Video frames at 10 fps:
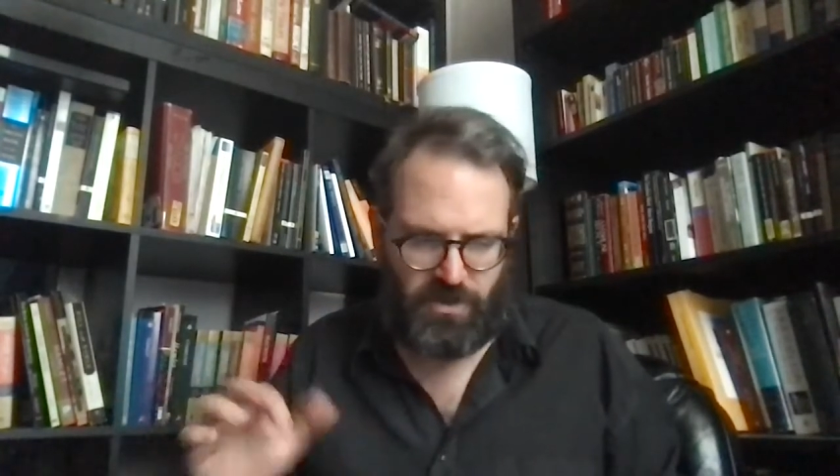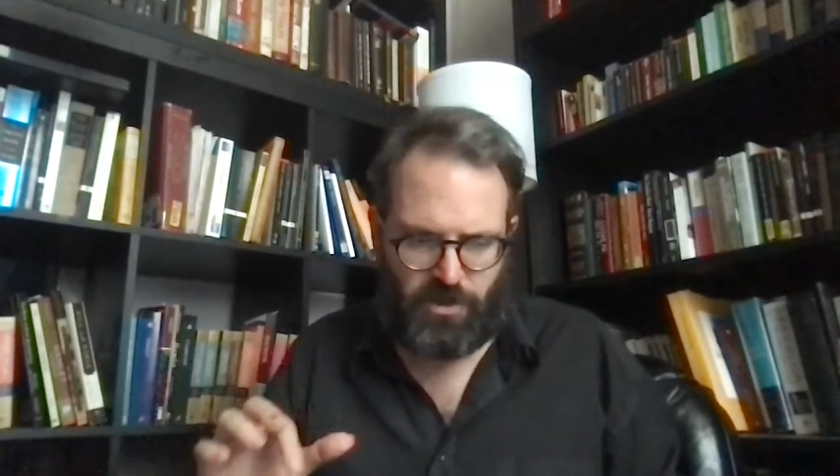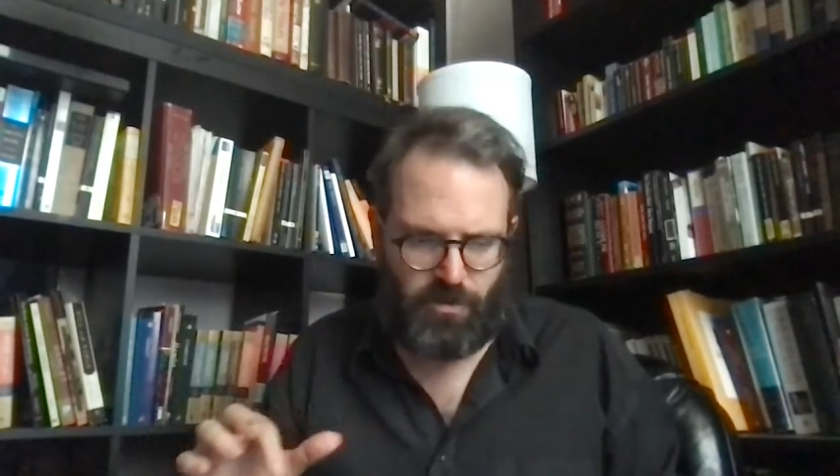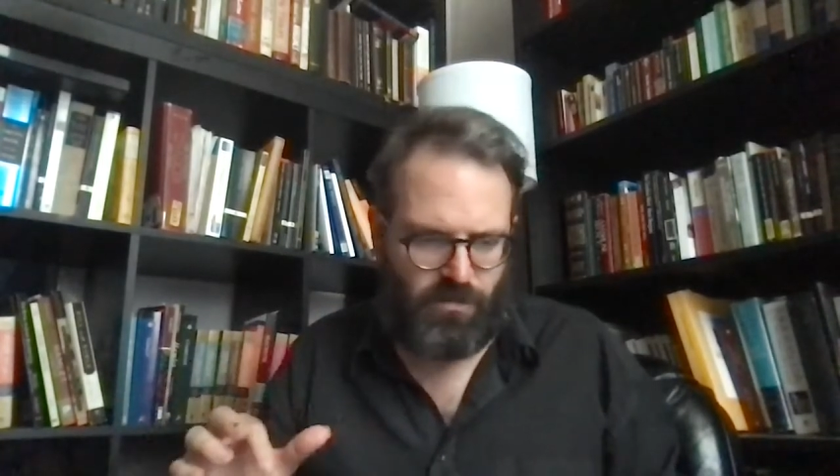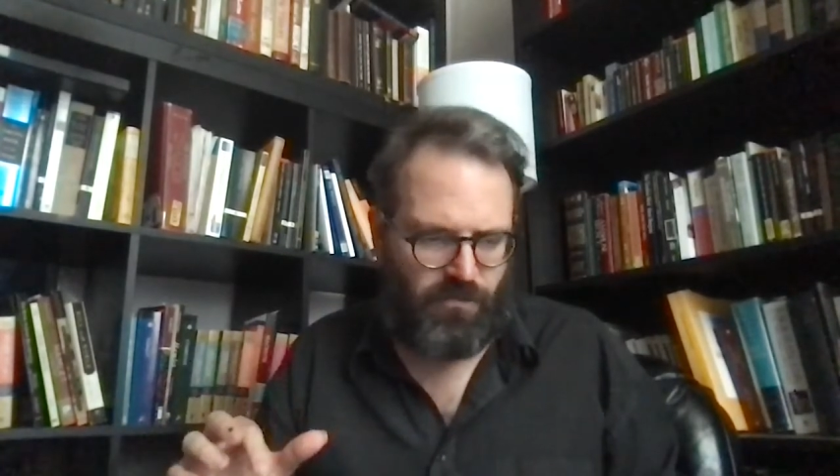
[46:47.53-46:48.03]
in
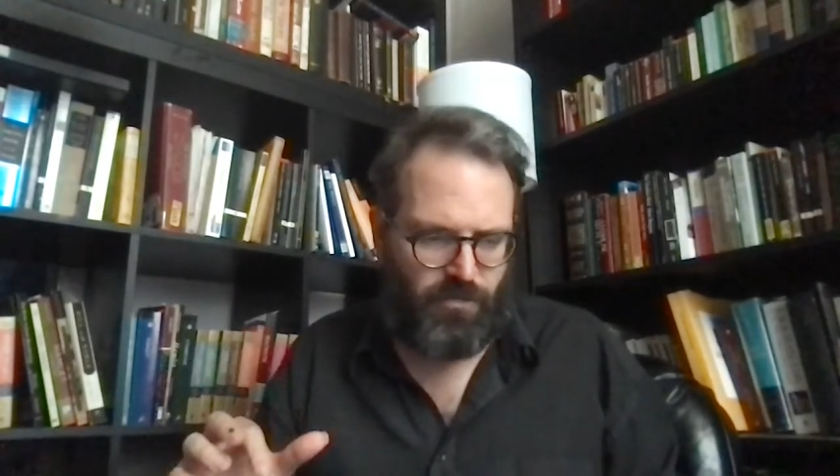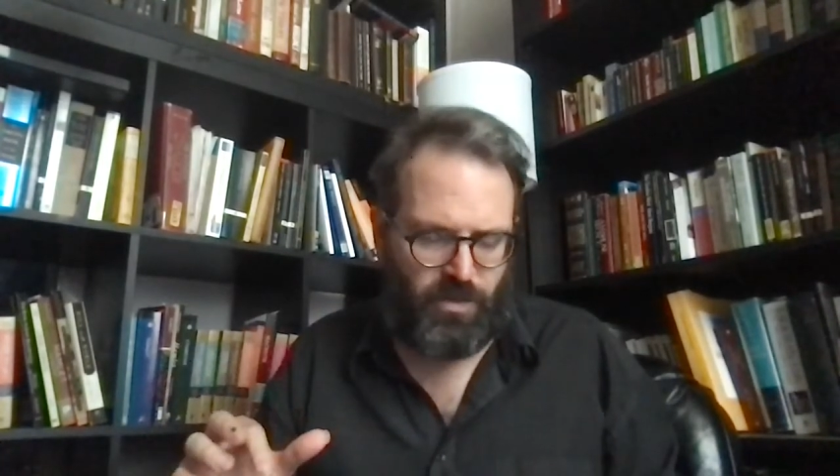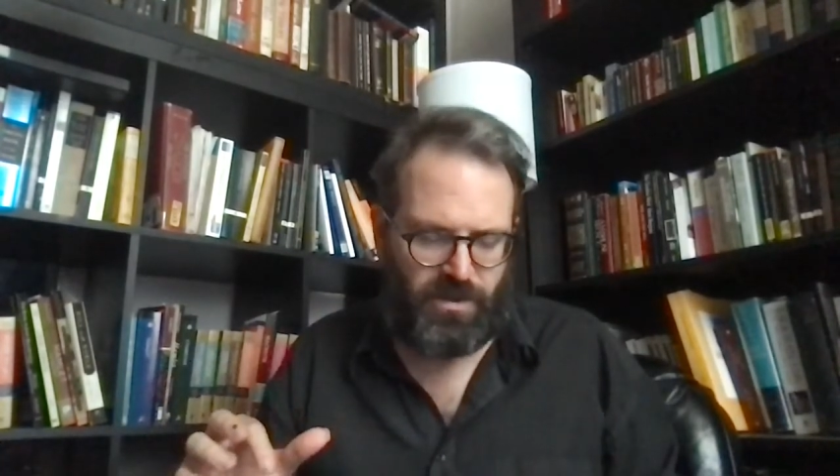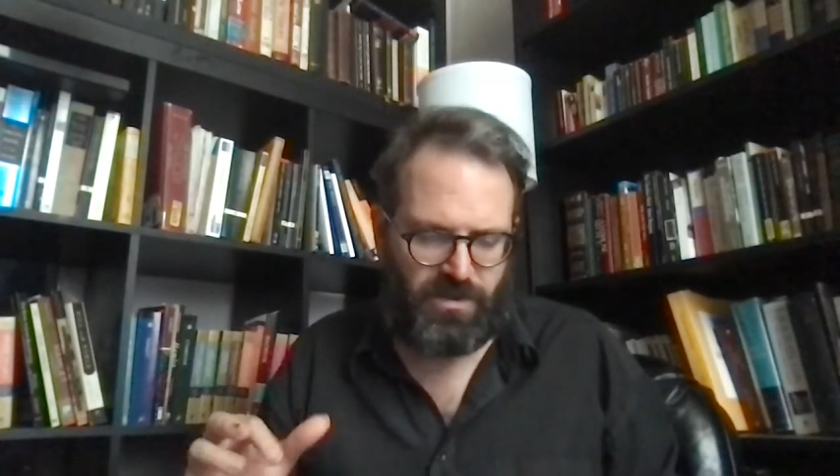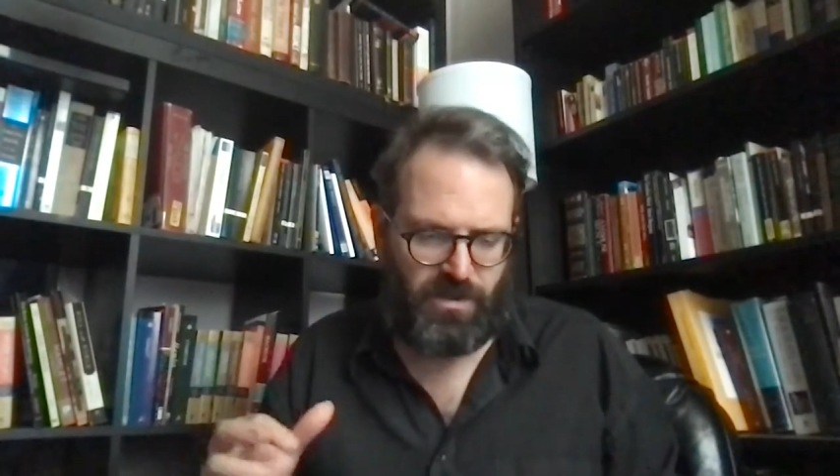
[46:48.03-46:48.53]
tone of
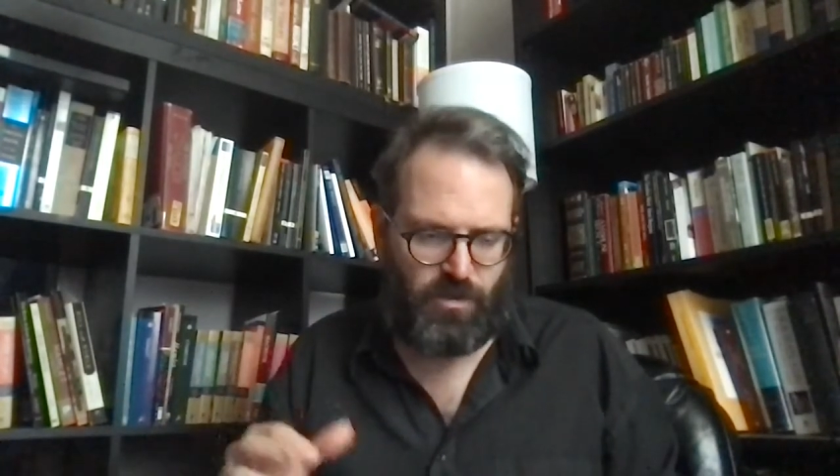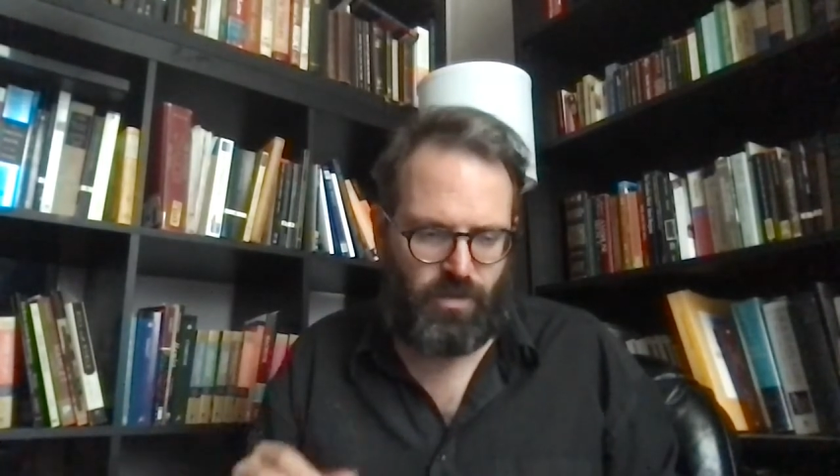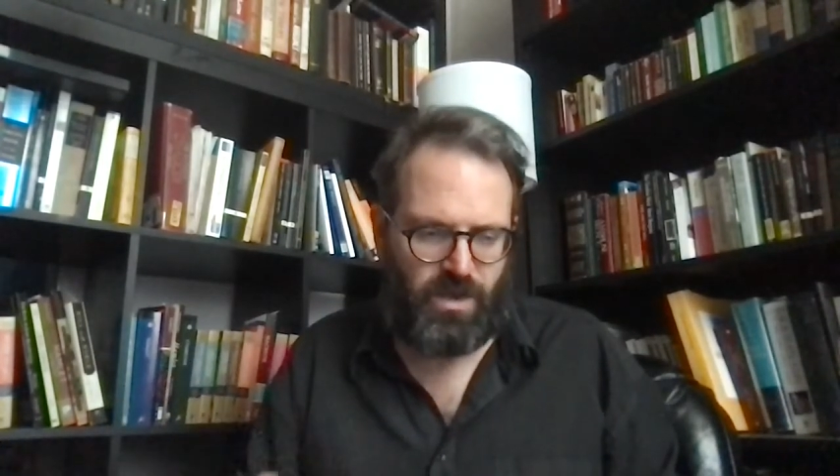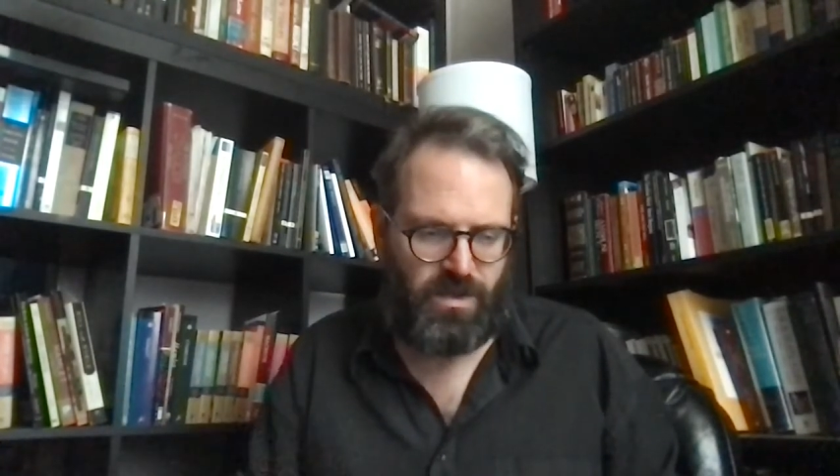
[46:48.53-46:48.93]
voice in the way